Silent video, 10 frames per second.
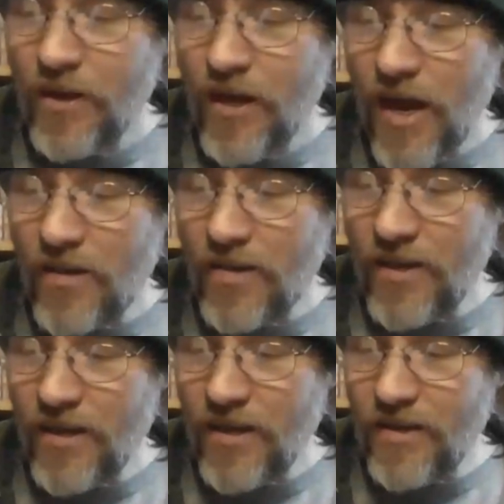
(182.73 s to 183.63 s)
and
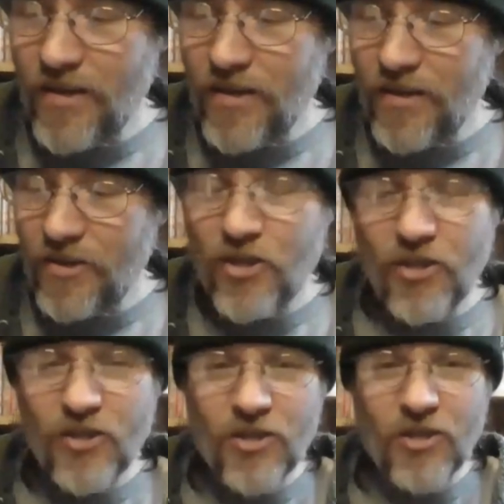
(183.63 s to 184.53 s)
then she
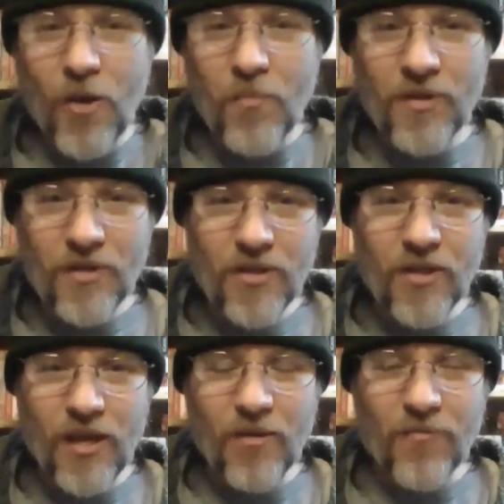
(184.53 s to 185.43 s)
summons
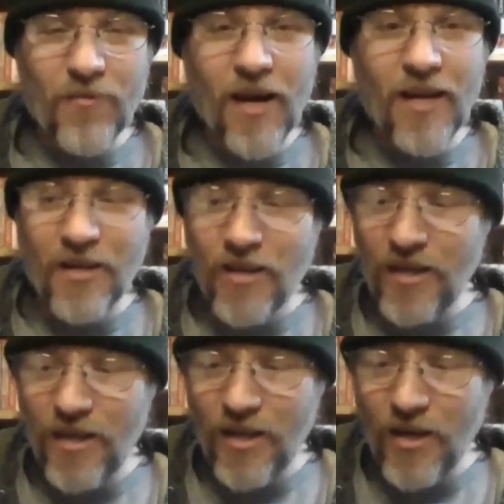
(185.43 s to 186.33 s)
in a fight
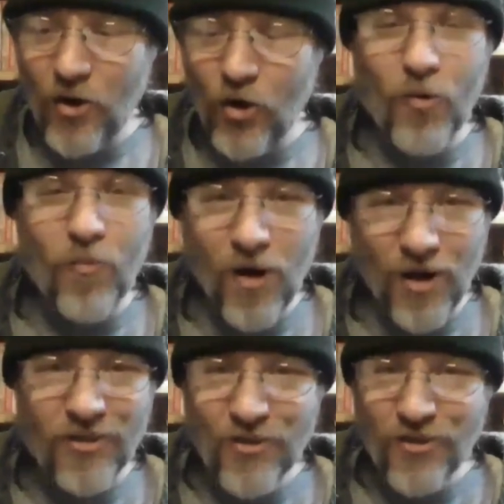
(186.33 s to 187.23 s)
her
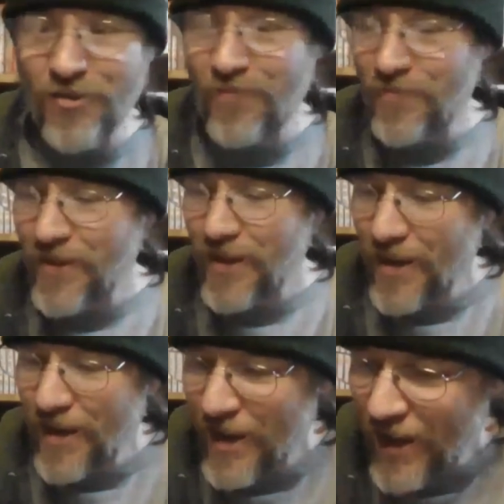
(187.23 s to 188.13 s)
monster,
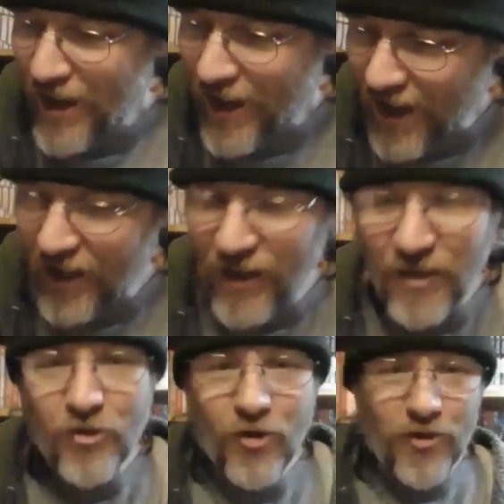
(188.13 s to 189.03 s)
and
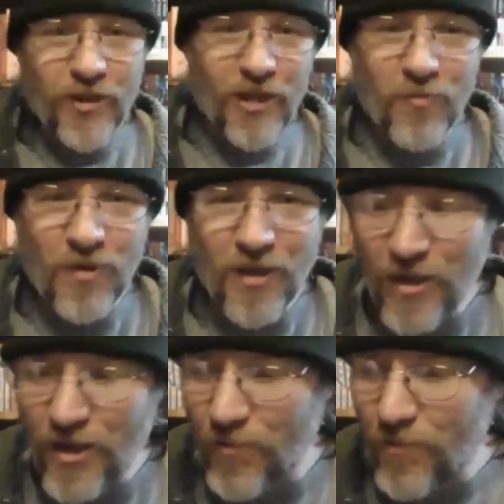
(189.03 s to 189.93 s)
it turns out to be
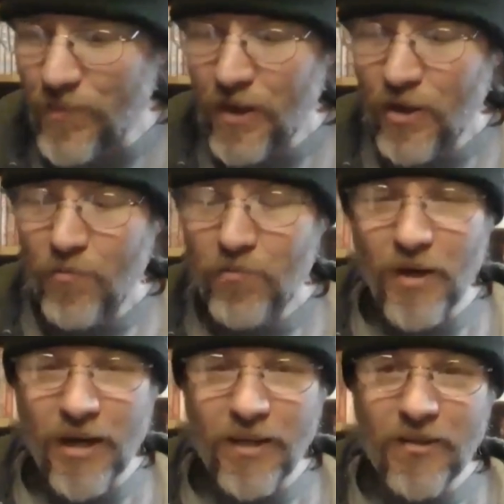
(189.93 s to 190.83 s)
him.
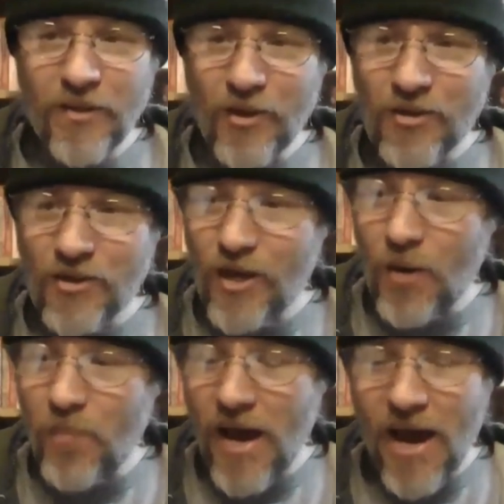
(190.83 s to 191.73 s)
But there's a
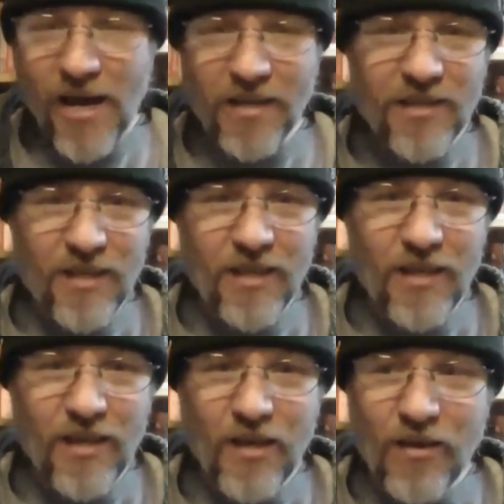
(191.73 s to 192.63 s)
past
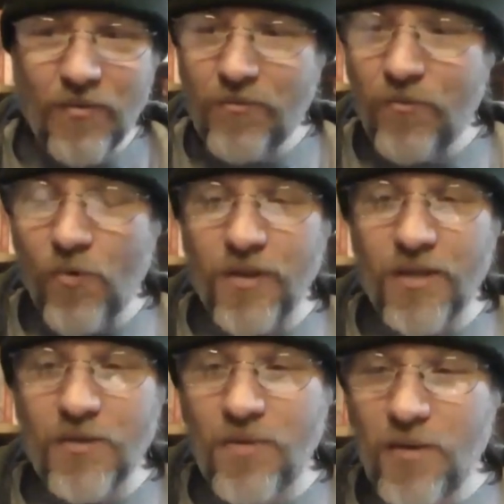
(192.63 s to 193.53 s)
for
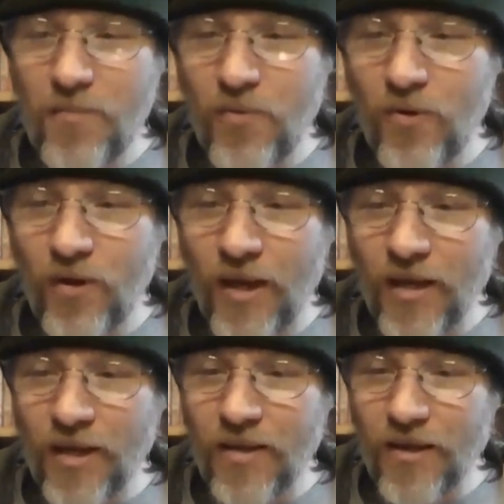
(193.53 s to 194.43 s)
these people,
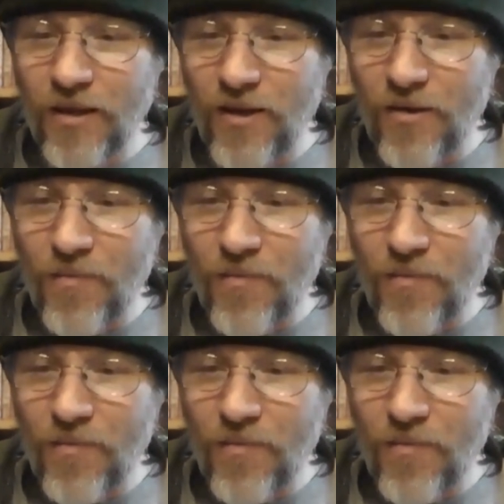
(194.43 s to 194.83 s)
like the